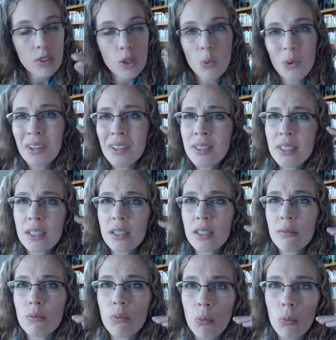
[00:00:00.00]
whereas it's
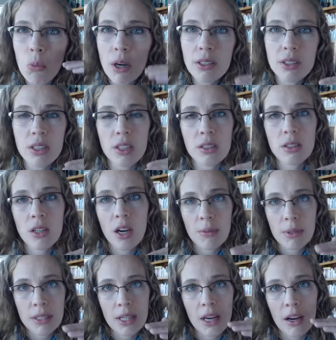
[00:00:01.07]
much less
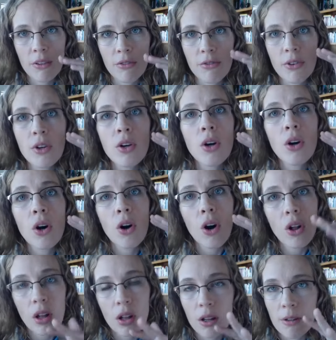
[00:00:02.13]
common to have
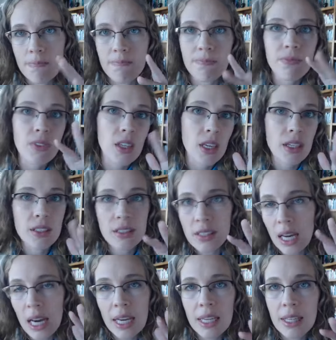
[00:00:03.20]
the
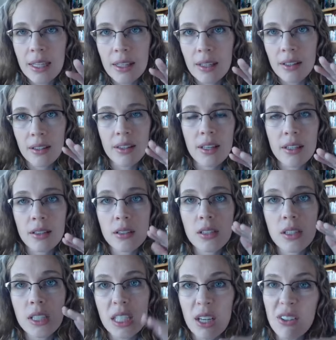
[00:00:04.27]
anxiety and
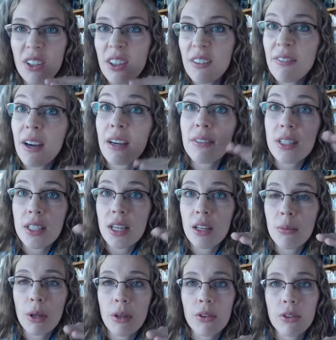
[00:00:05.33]
things down at the 5 to
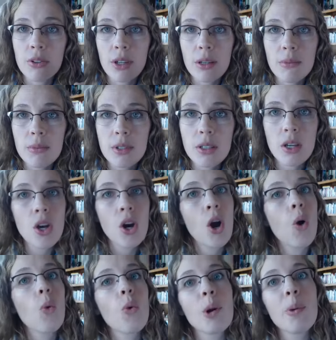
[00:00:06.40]
10 milligrams.
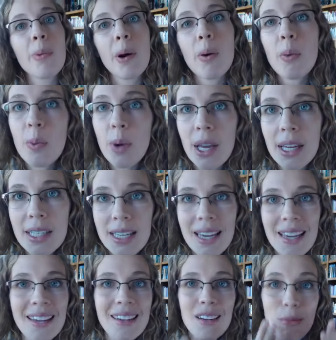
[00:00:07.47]
What about weight
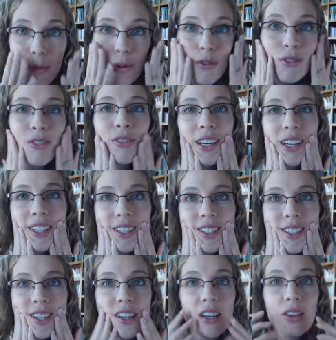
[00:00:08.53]
gain and moon
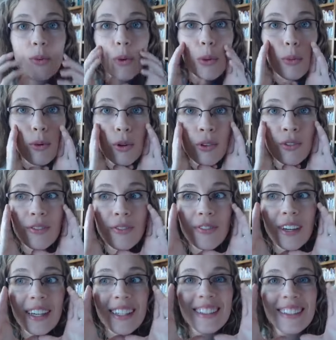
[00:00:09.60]
face? Well, moon
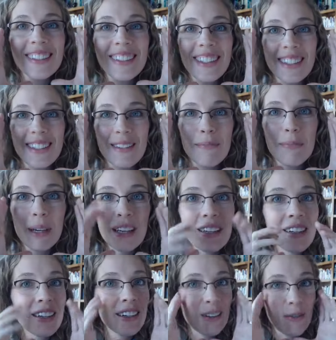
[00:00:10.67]
face gets
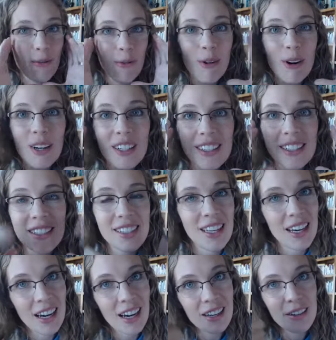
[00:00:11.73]
bigger and worse
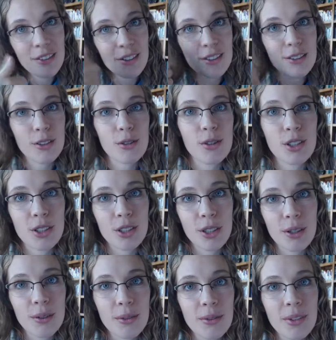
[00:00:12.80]
the higher the dose you
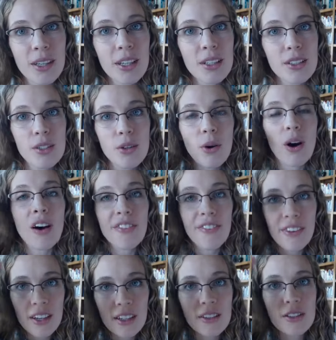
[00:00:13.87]
go. So
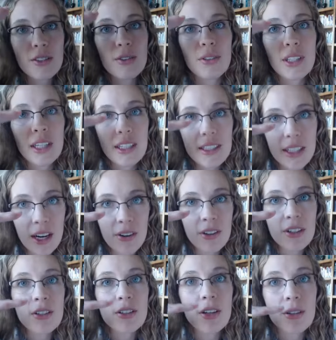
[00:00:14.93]
often as you get down
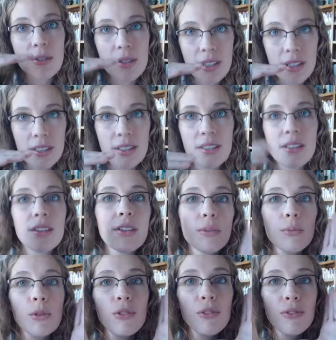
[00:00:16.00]
in doses, your
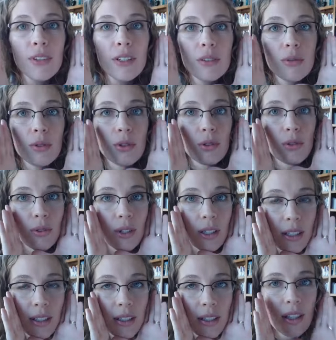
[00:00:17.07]
moon face will
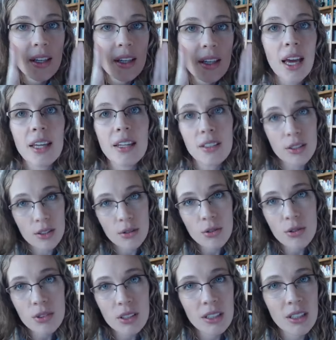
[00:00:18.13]
shrink. And it's
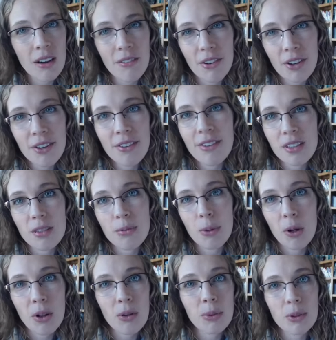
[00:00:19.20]
usually not very
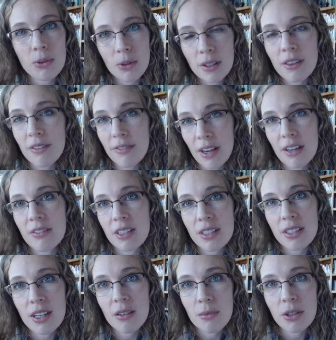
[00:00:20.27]
visible between the 5 and
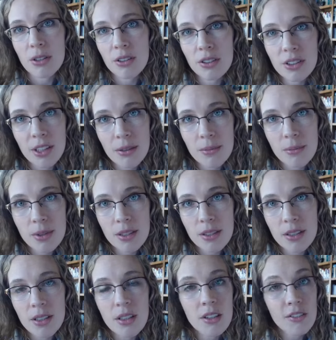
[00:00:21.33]
10 milligrams.
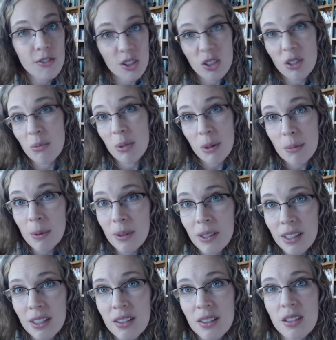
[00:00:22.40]
For some people
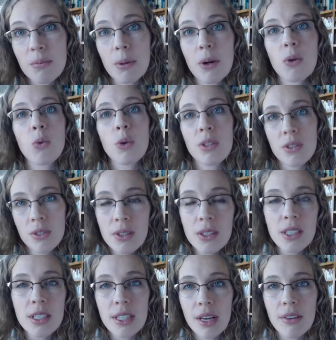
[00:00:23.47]
it is, but once you
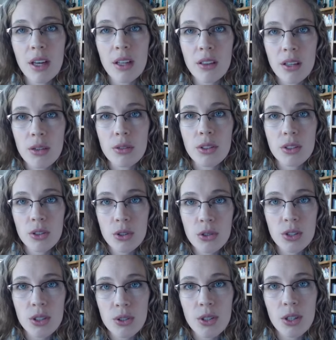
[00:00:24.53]
get down that low, it
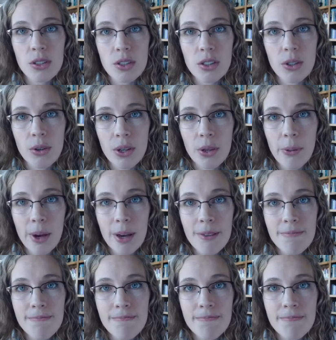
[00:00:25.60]
usually starts going away.